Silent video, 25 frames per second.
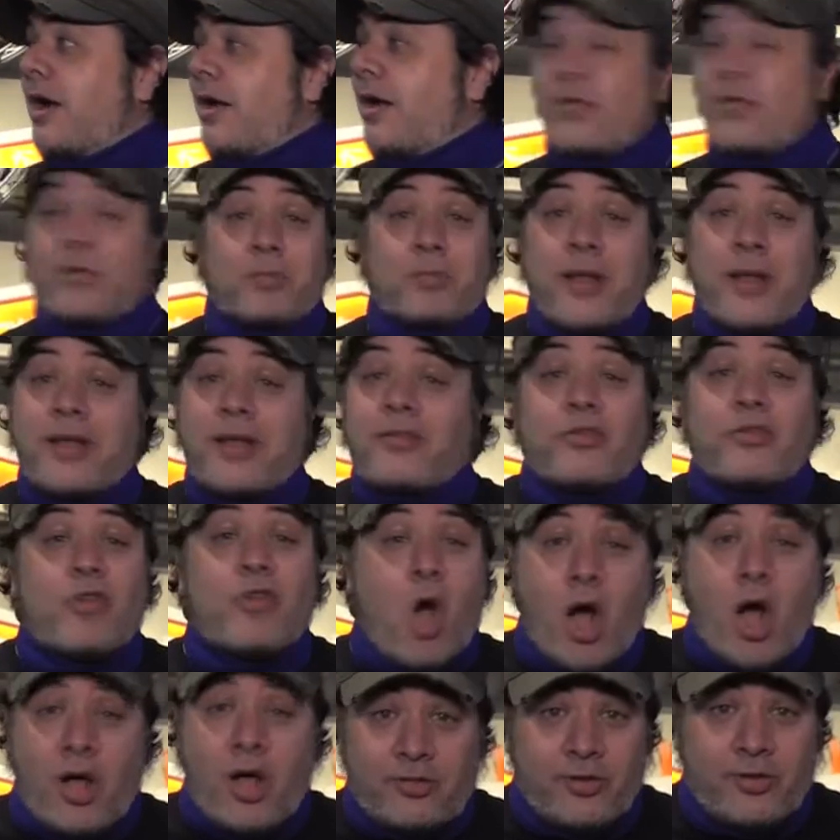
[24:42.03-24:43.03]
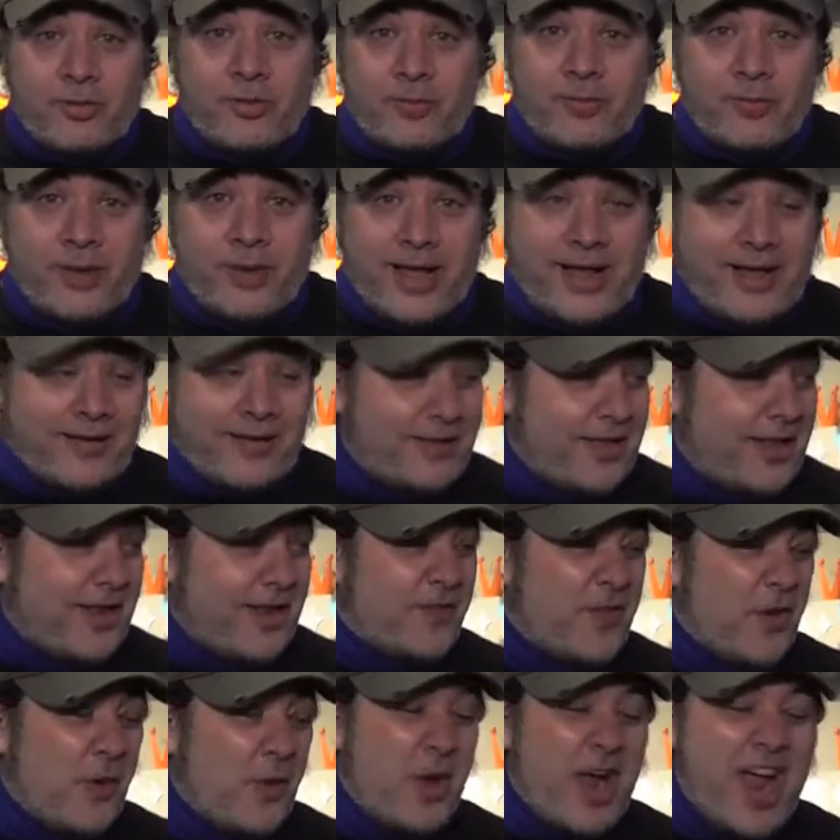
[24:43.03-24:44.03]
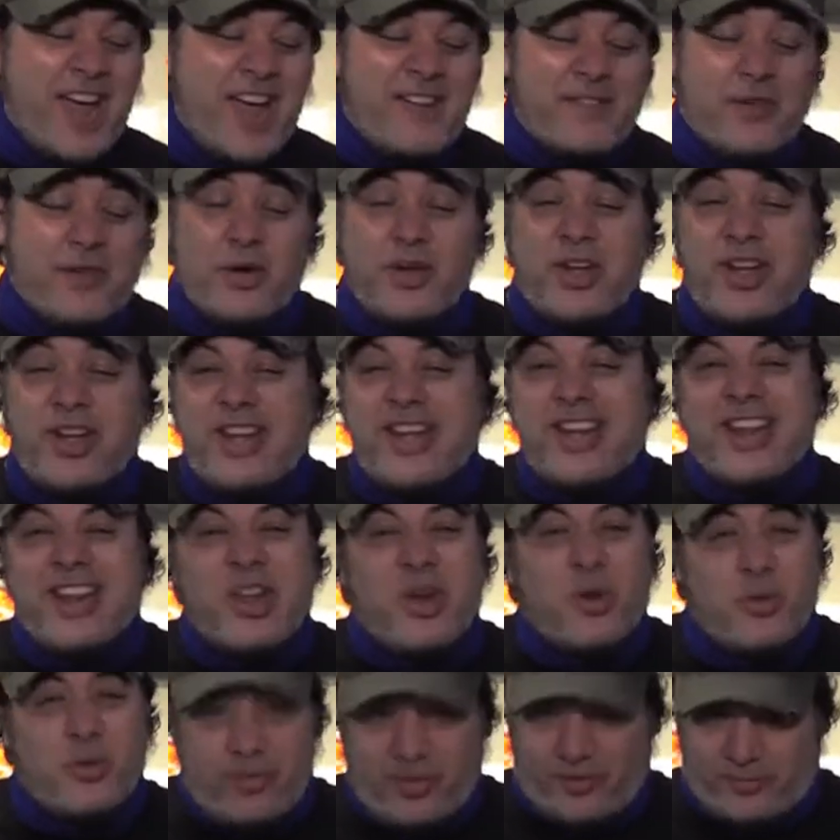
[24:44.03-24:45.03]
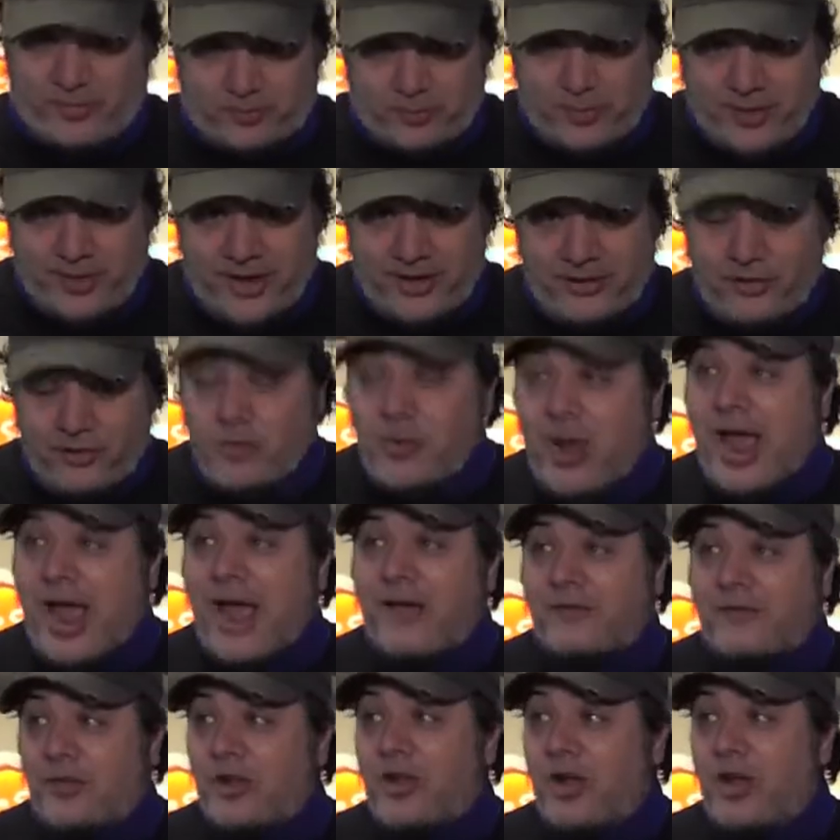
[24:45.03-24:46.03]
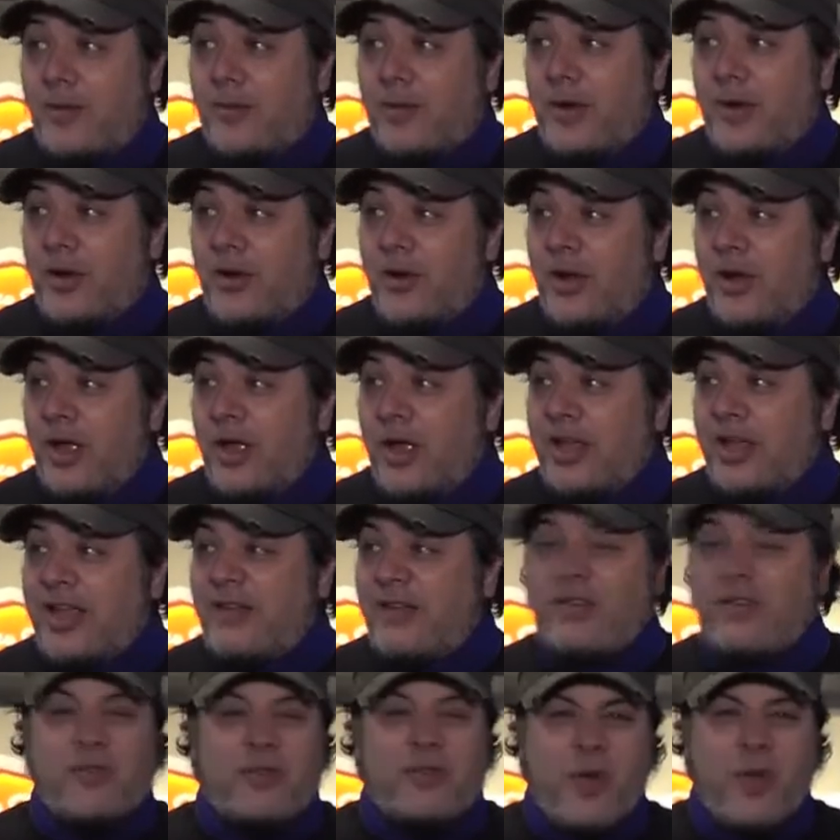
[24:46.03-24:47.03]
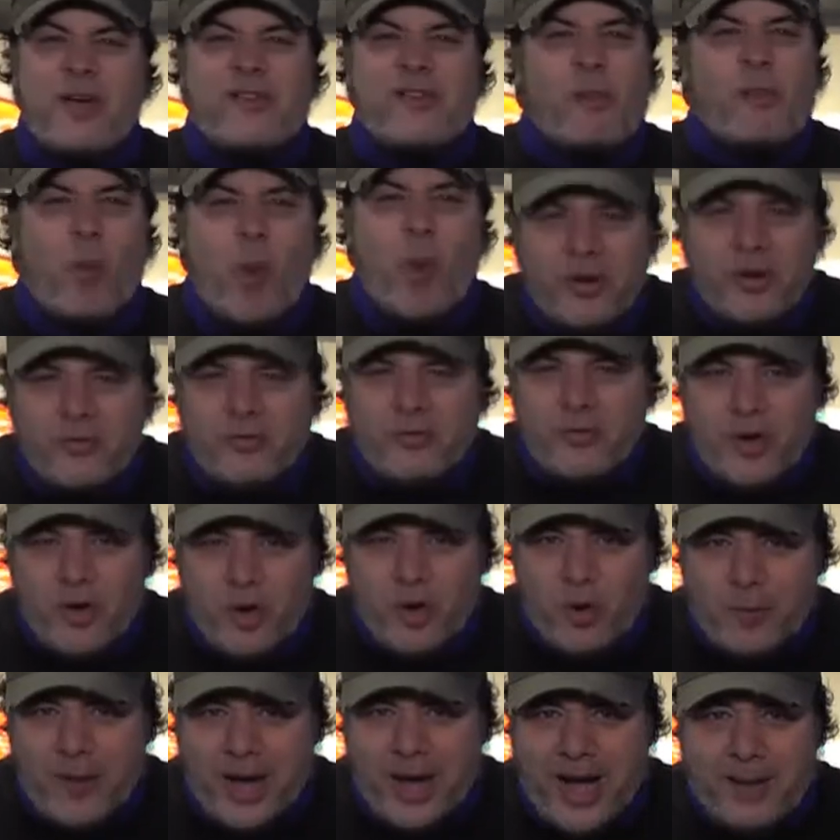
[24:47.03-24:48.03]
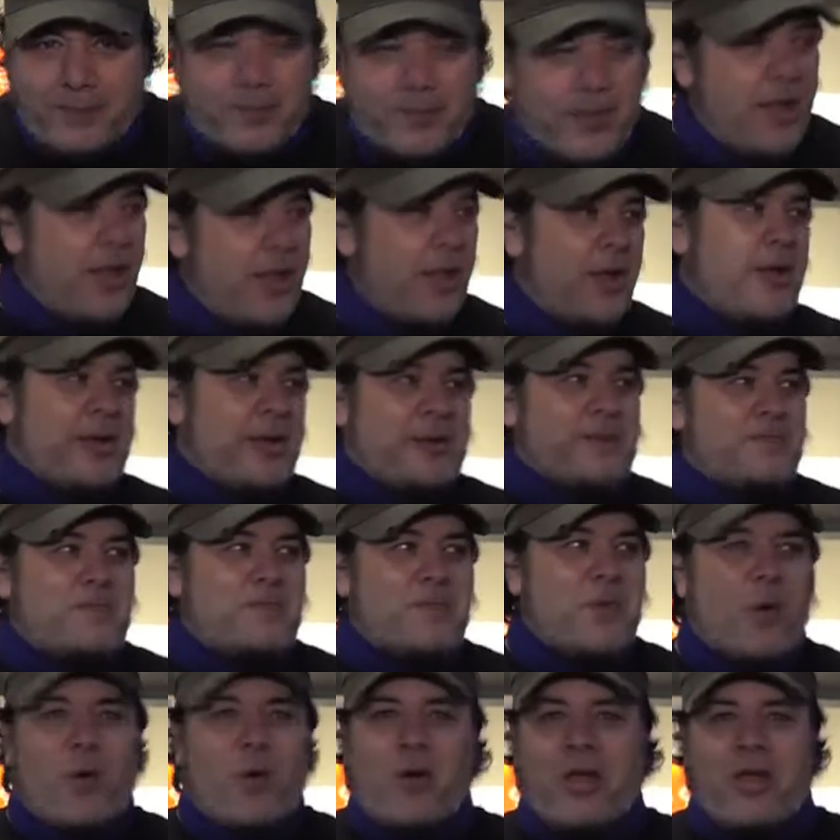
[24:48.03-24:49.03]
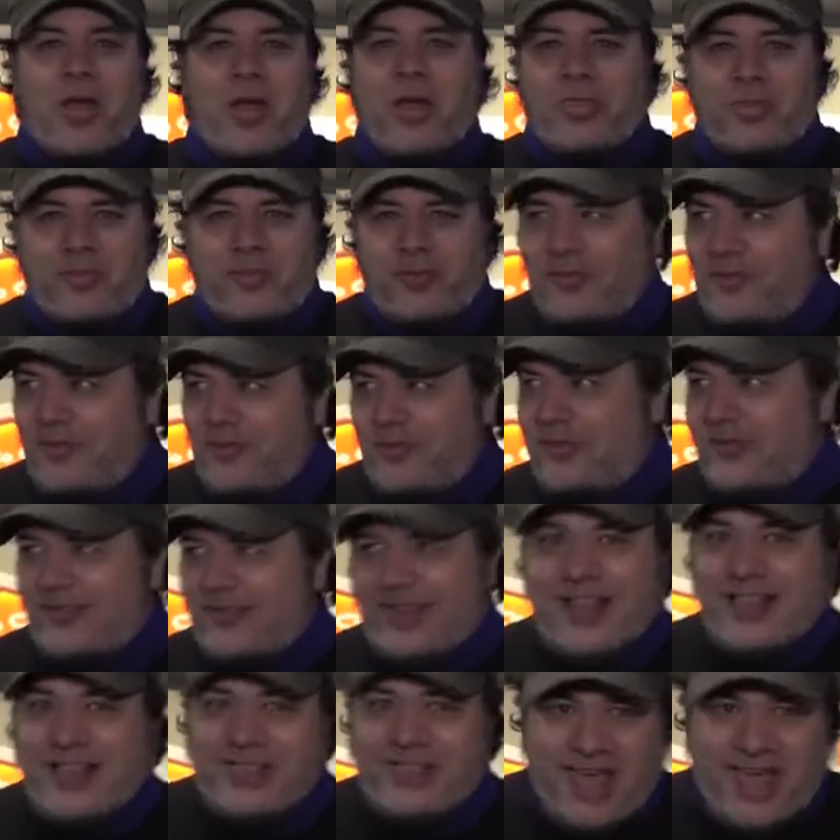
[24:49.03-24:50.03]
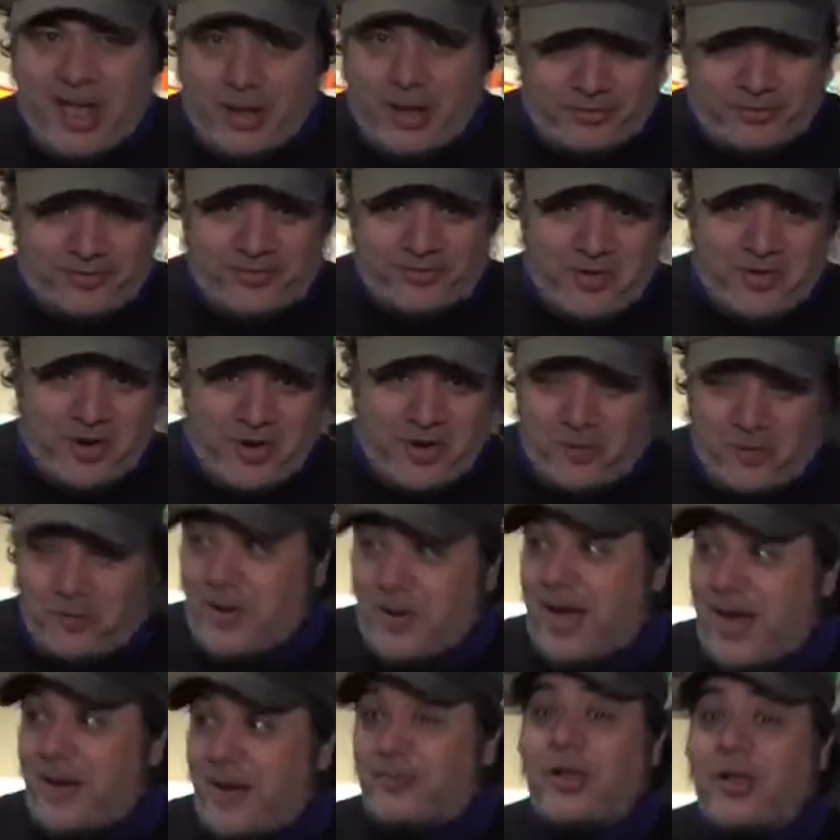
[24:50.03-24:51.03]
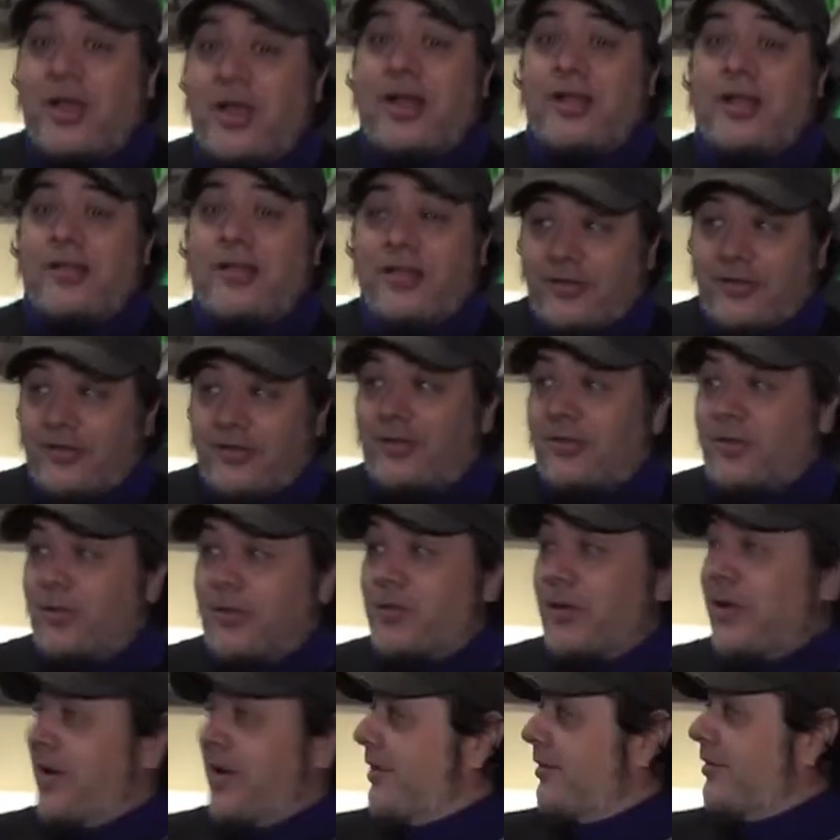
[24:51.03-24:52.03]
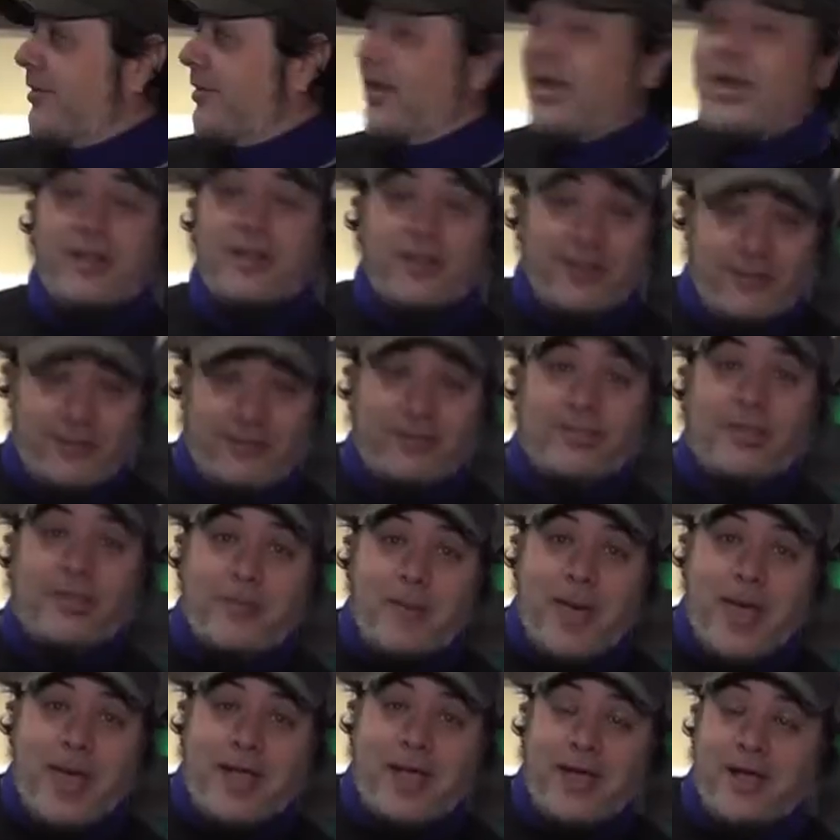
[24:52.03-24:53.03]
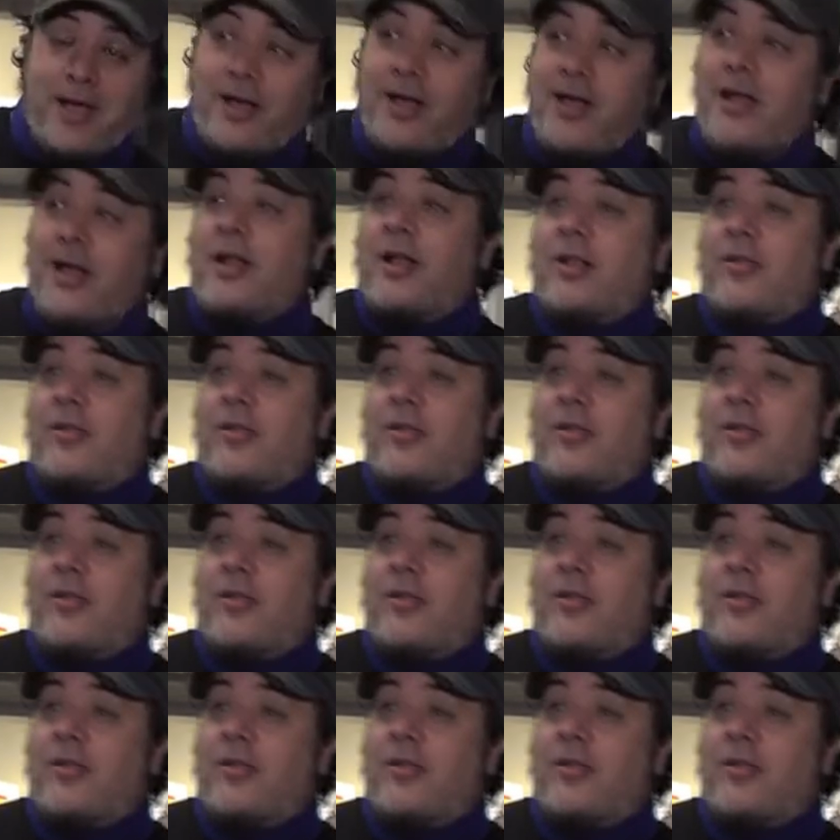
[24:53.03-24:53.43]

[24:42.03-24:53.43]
this place is awesome. Like I said, if you're ever near this place, you have to come here. Even if you have 1 Funko Pop or 10,000 Funko Pops, this is the place. This is the Mecca.